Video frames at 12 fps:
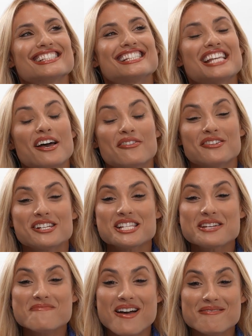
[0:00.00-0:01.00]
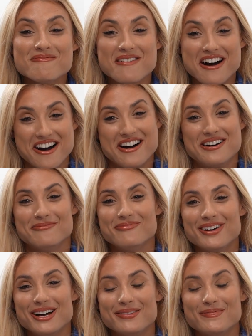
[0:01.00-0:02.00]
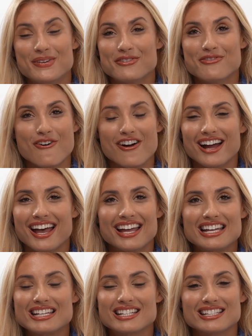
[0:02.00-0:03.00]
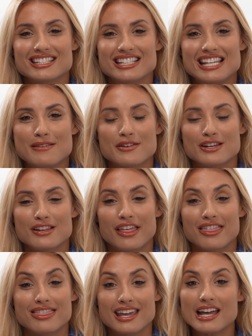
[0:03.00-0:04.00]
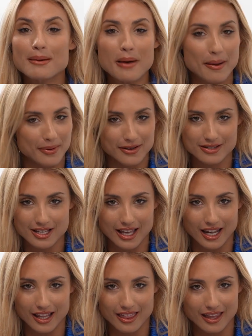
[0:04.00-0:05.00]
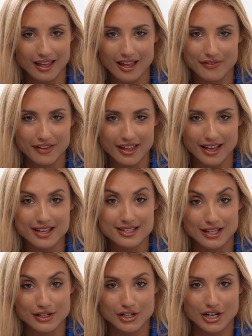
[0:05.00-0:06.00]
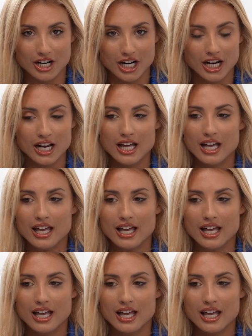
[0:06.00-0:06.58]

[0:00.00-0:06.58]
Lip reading: Definitely my mom. Before I even think about posting anything, I feel like I send to her.